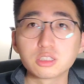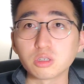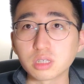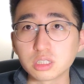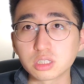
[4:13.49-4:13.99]
So
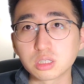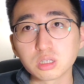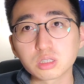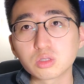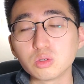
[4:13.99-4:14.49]
you can just
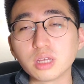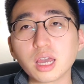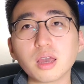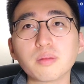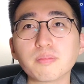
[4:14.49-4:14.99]
look through
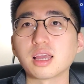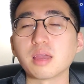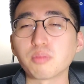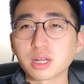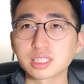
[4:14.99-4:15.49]
them
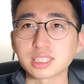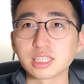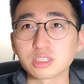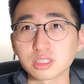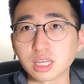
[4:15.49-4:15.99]
and practice
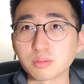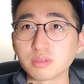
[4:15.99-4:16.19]
answering them